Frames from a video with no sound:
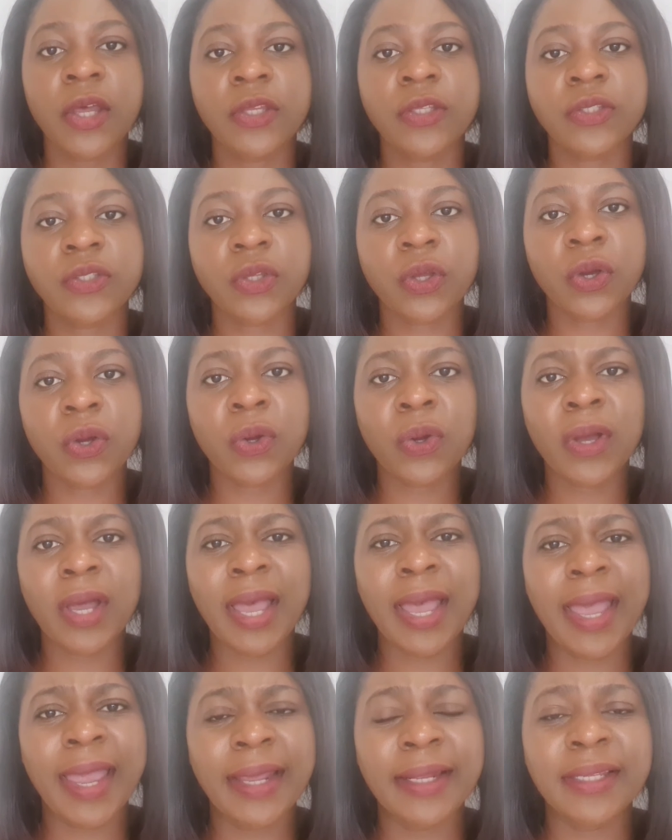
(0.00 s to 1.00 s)
So
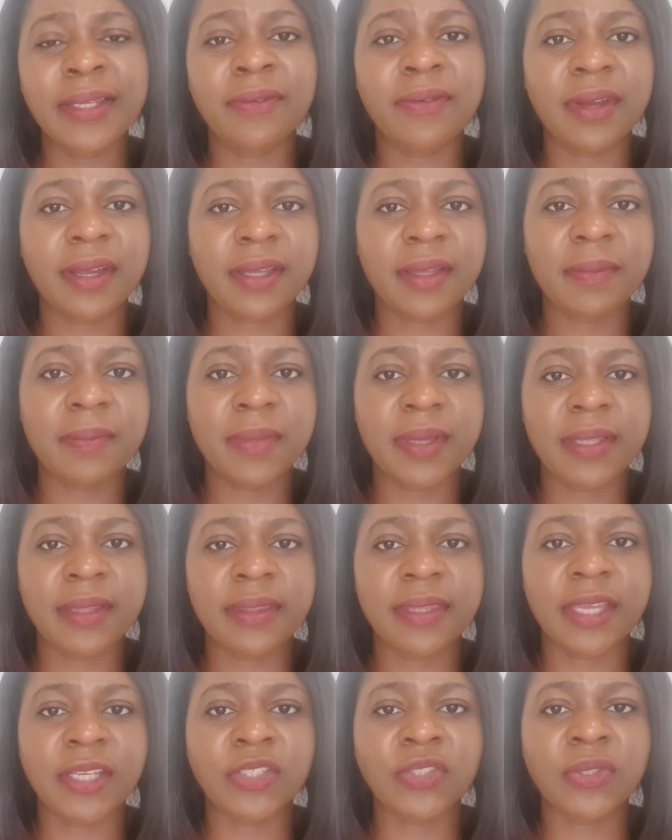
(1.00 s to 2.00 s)
I highly
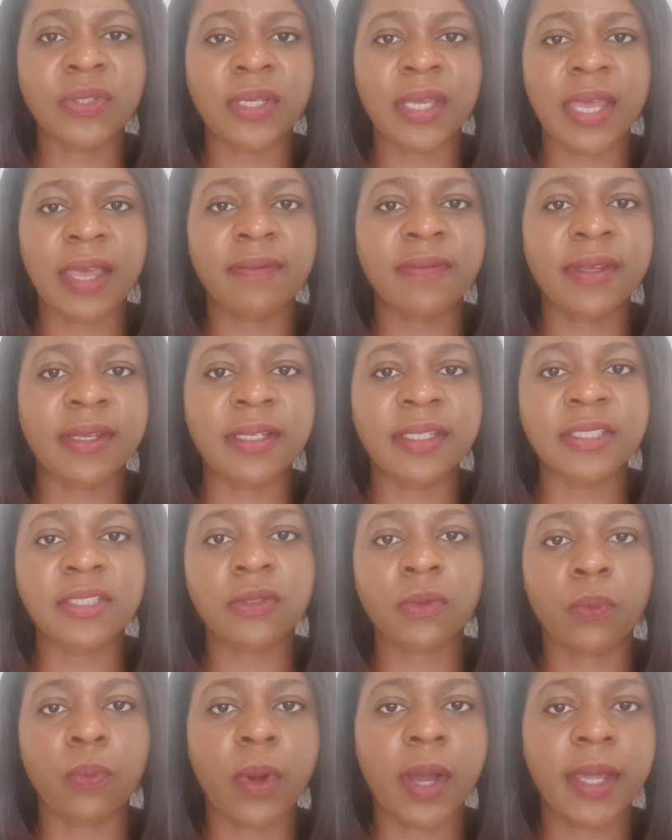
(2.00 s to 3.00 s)
recommend that you have at
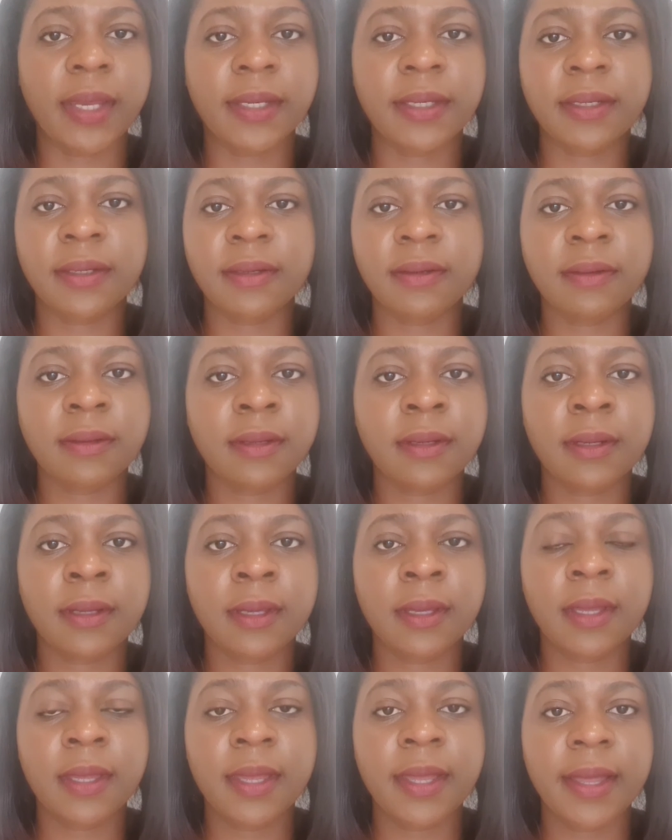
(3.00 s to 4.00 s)
least one
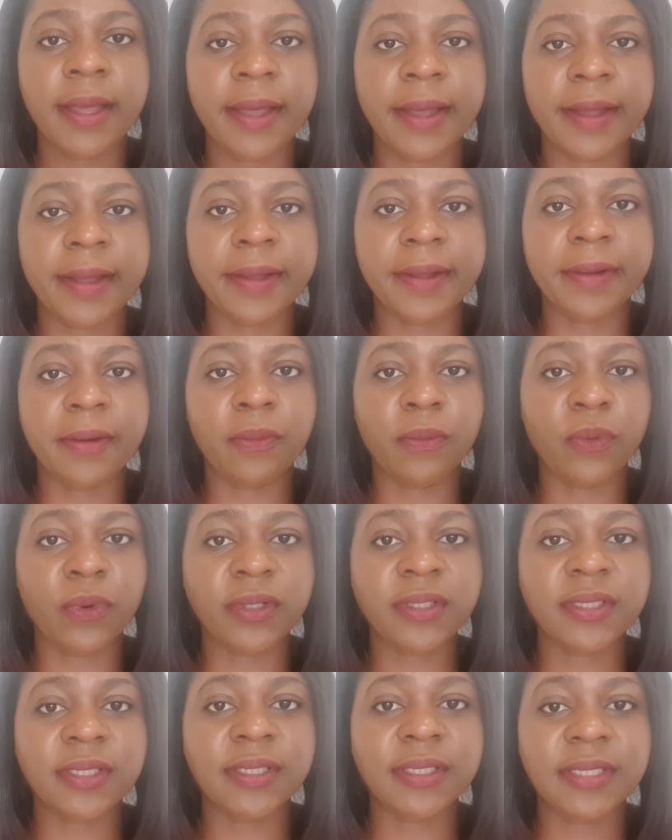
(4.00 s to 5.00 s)

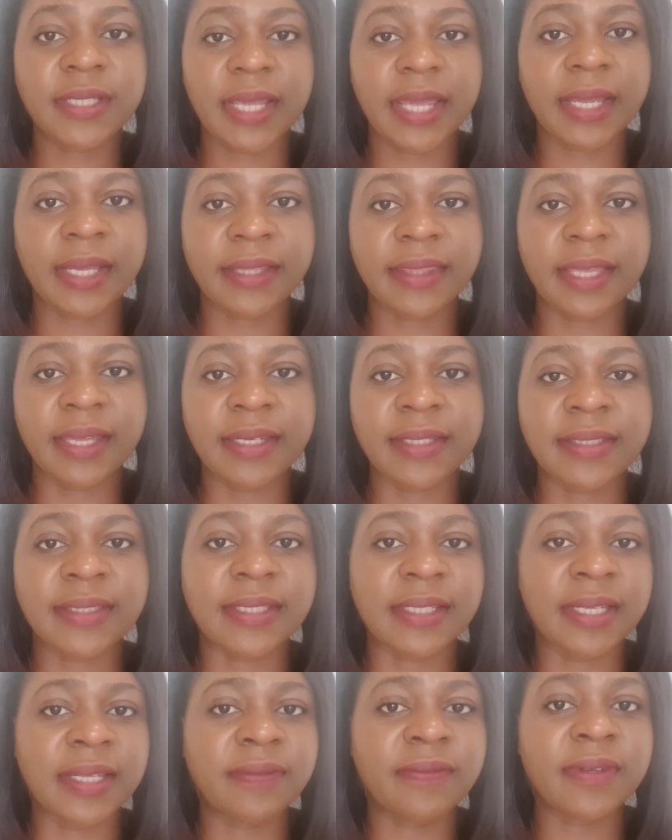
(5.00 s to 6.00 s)
water tank that is
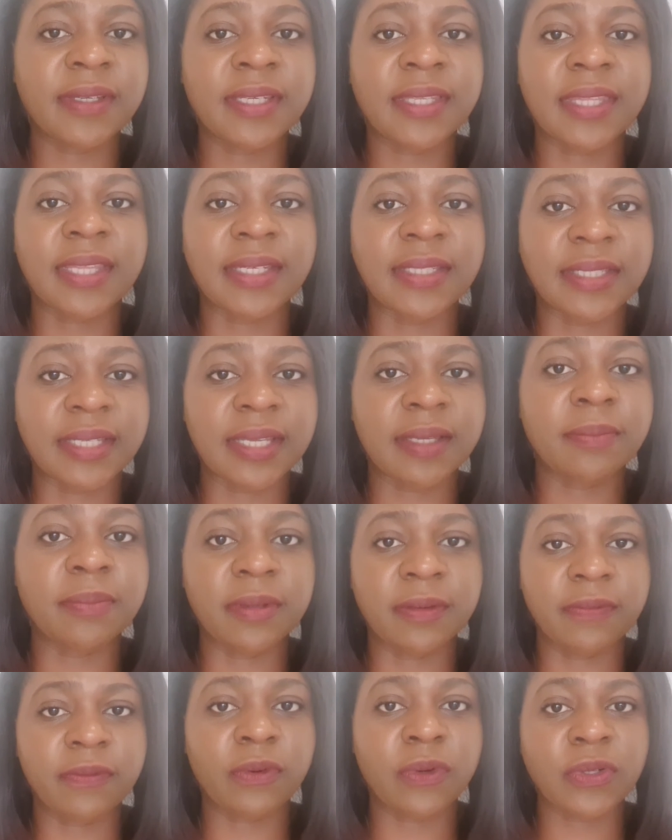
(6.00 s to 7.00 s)
delivered the day
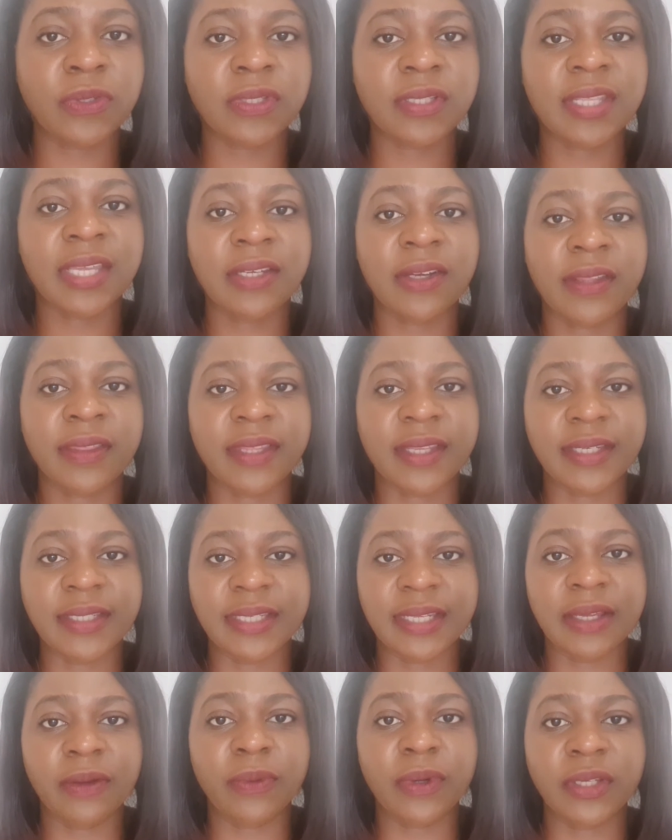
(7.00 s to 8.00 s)
before, so that on the
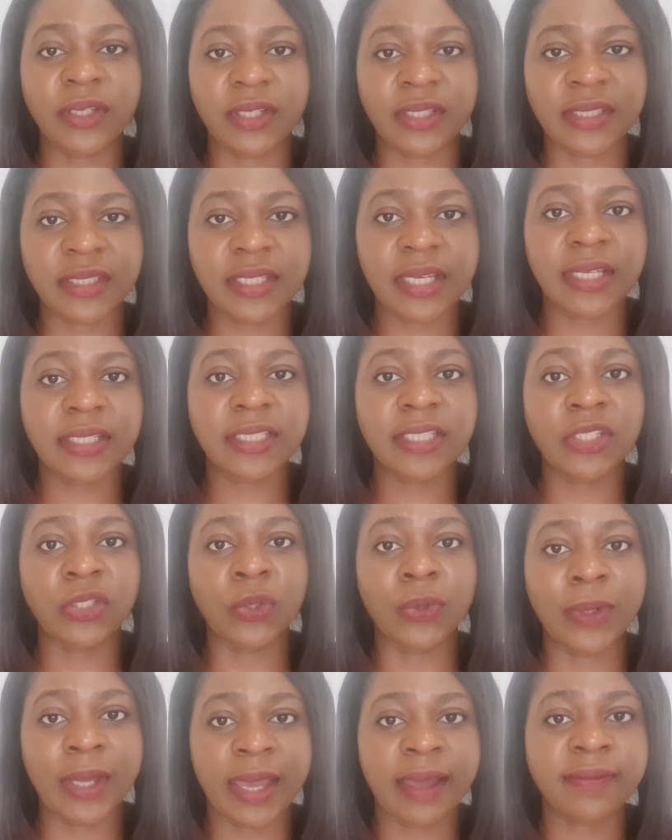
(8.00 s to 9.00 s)
day when you're starting,
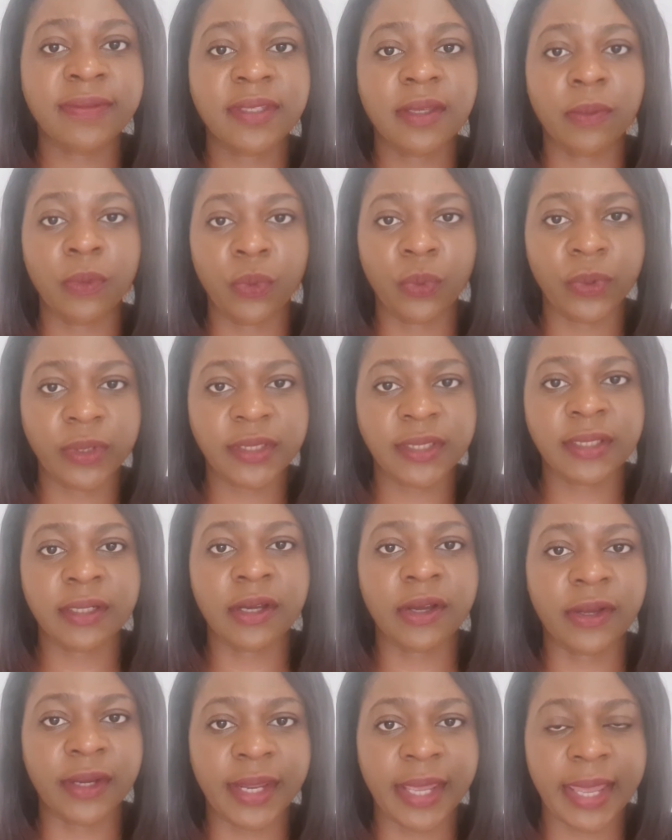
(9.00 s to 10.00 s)
you have some water
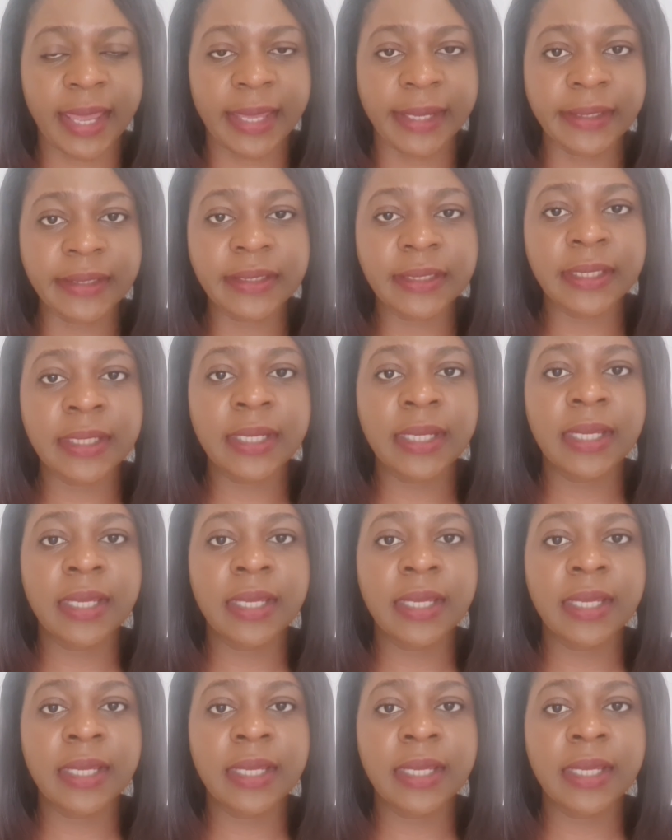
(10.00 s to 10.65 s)
on hand.